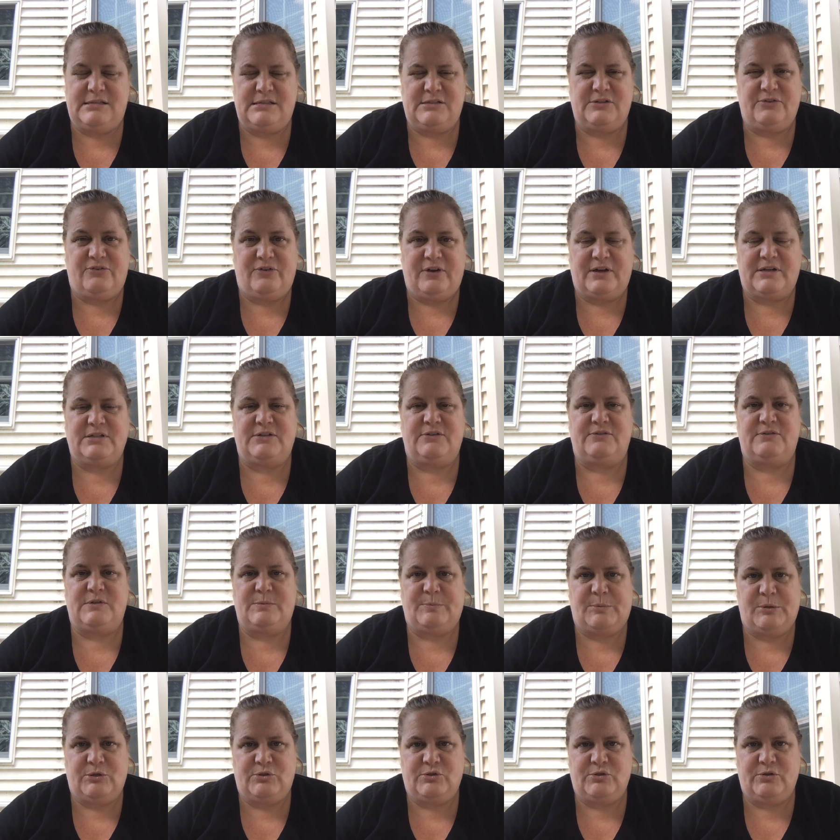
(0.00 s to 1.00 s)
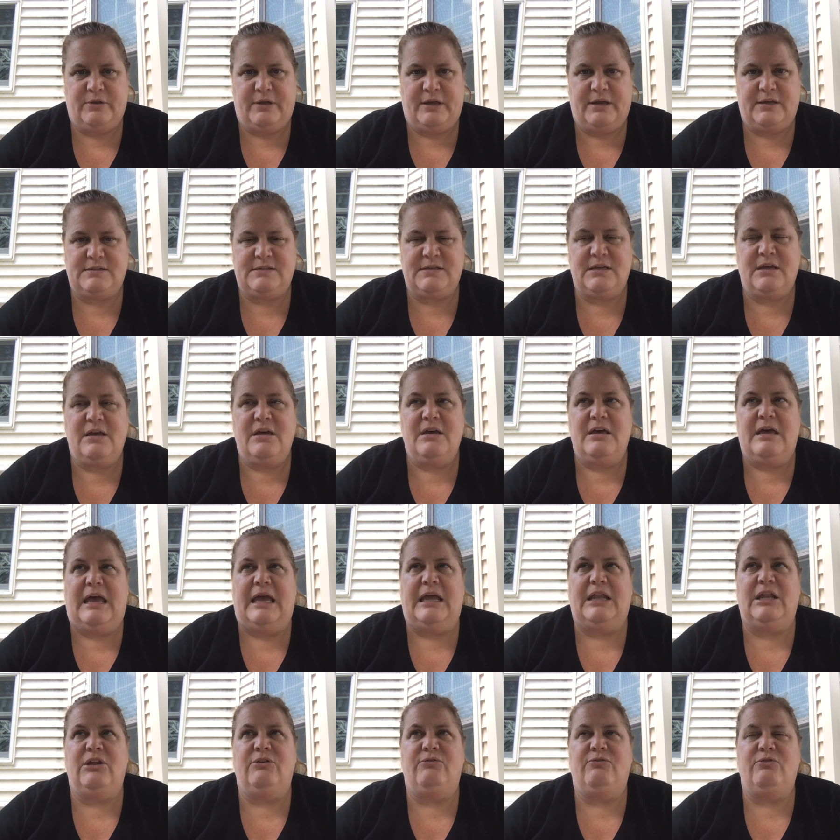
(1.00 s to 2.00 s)
is effective speech class.
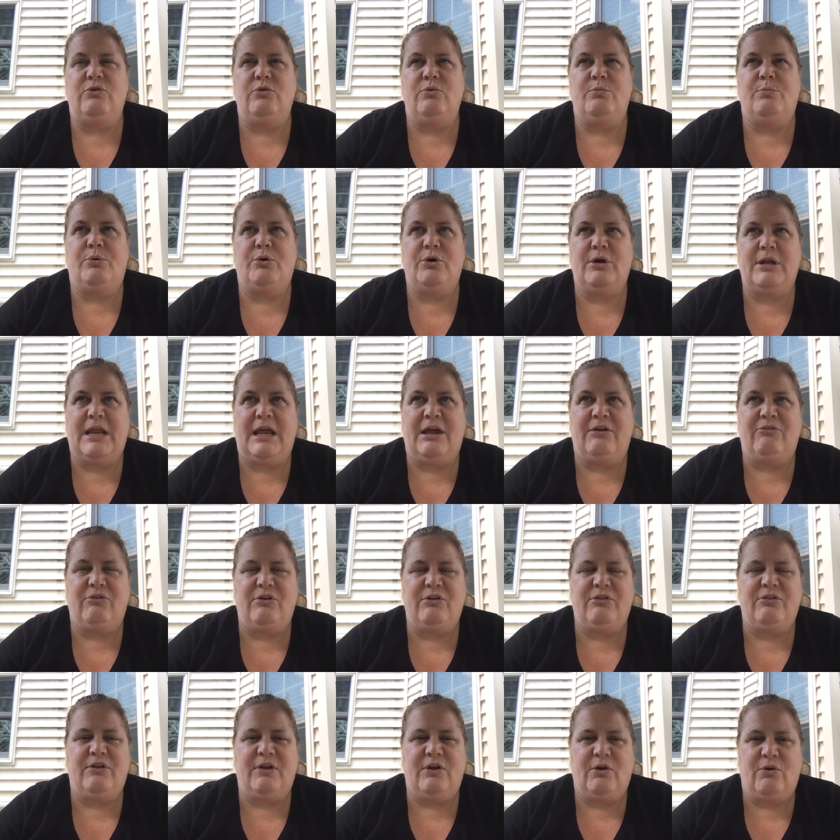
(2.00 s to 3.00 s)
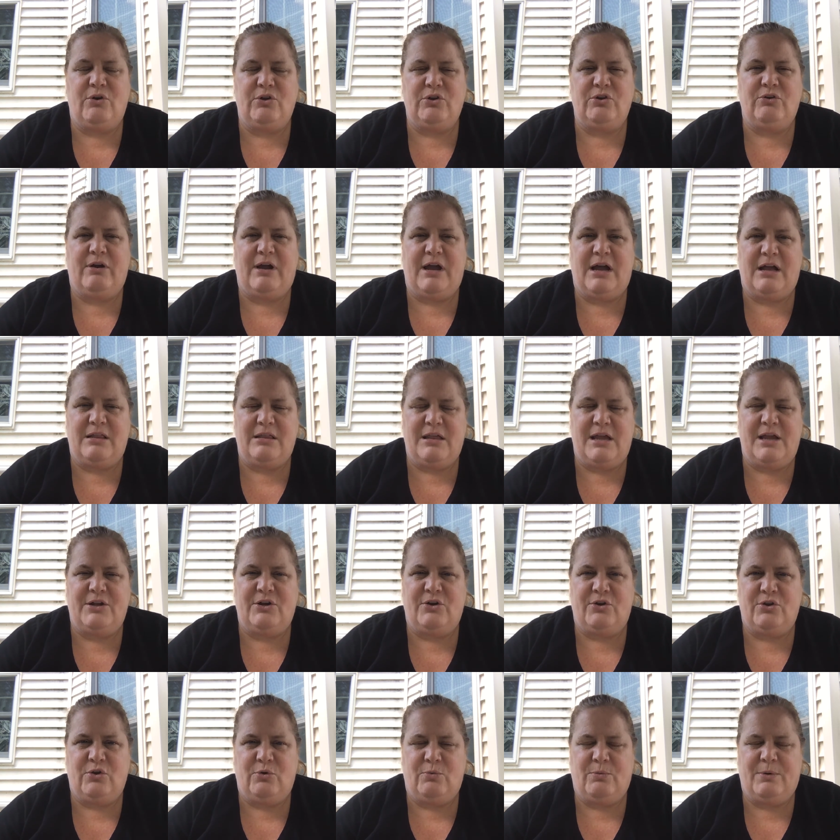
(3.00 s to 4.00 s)
And if you put everything on your outline
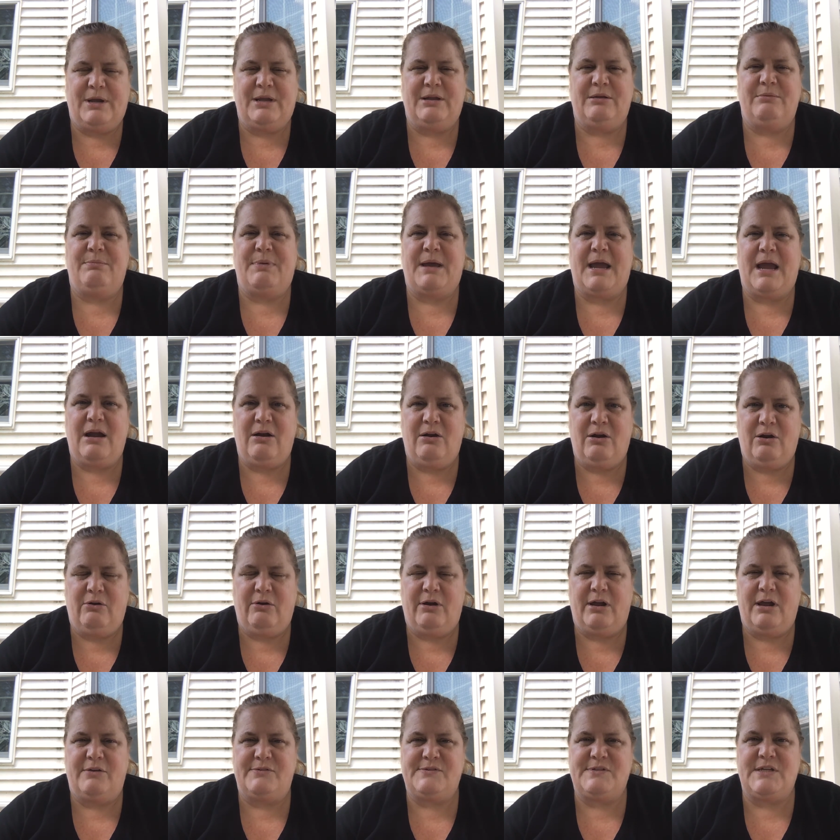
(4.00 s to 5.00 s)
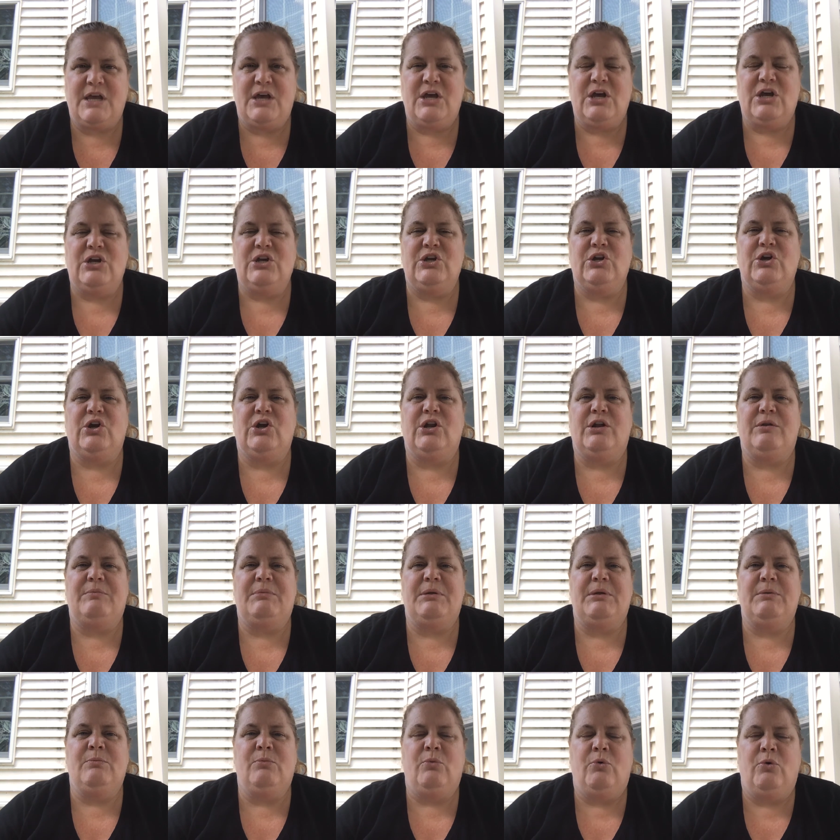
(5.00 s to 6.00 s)
or you write in paragraphs, you're going to
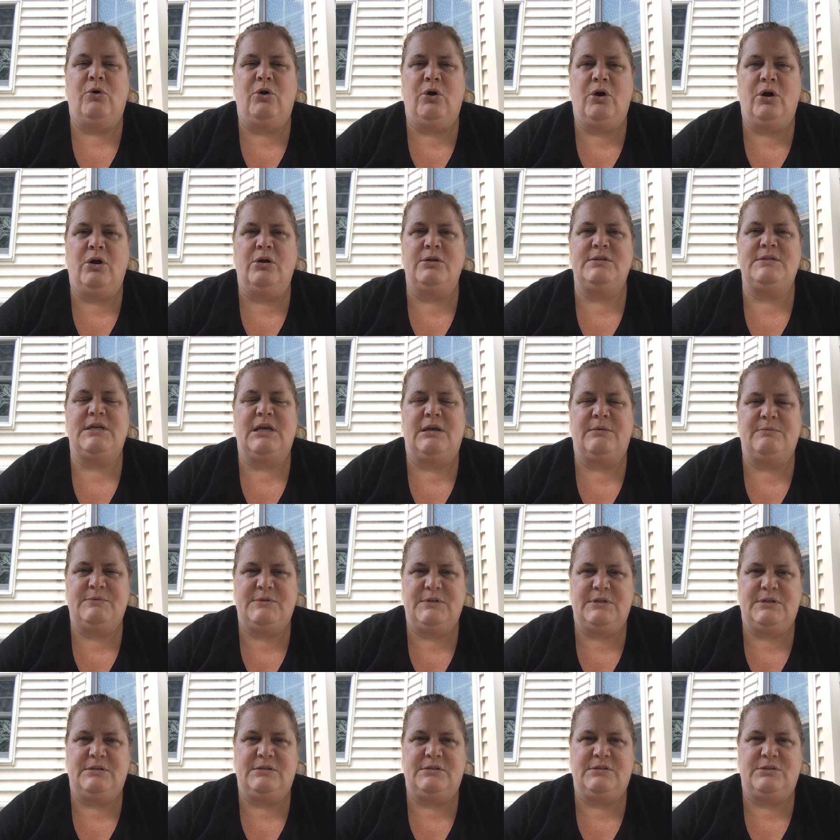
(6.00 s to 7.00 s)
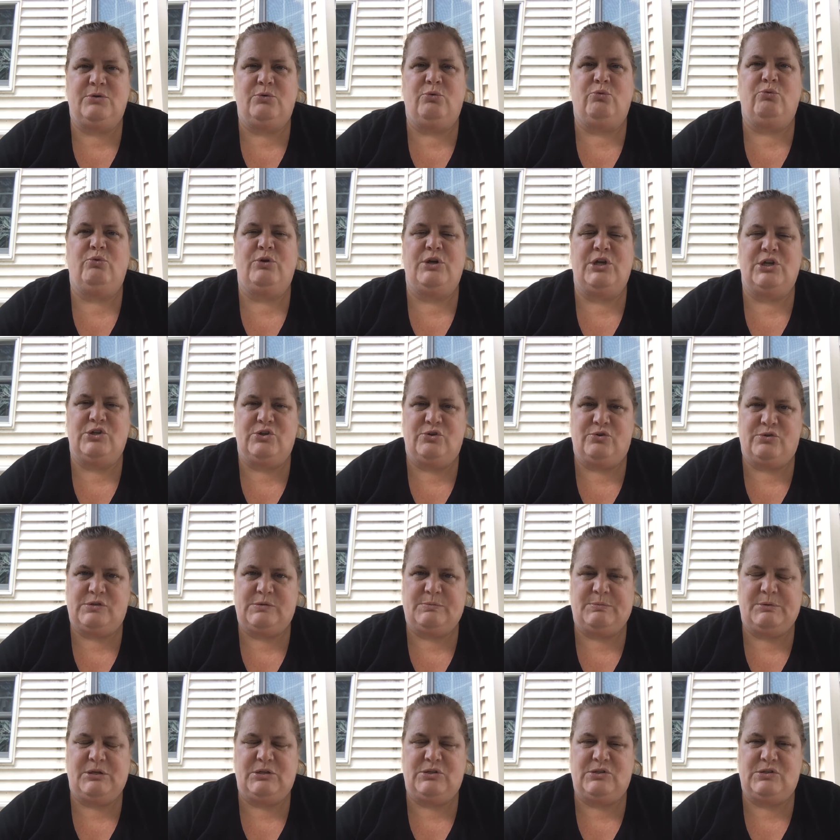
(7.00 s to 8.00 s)
be more tempted to read your
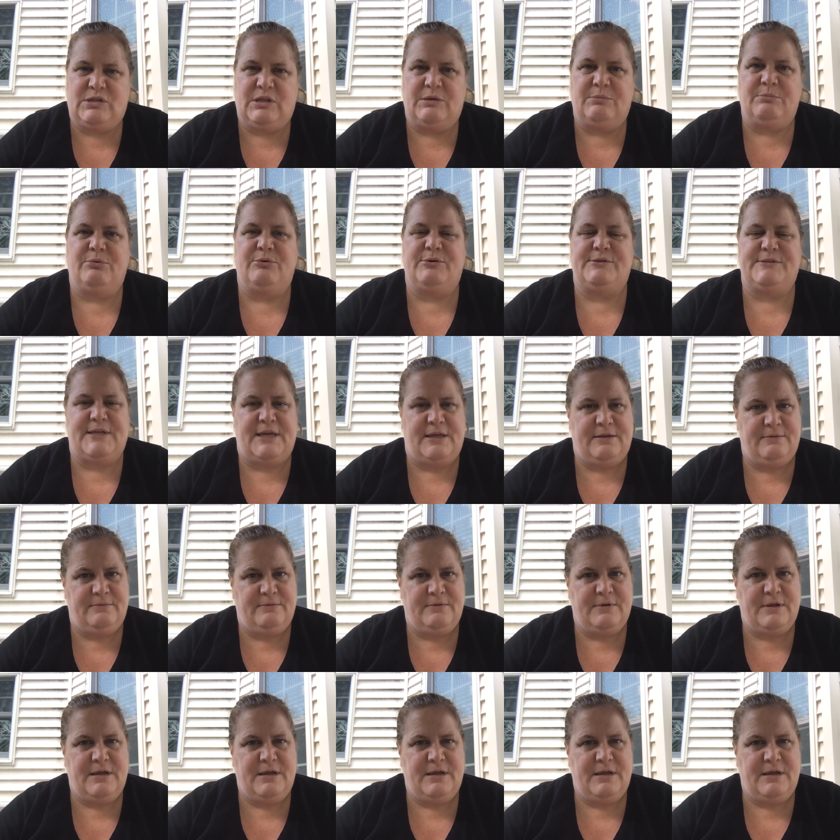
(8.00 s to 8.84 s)
speech than present.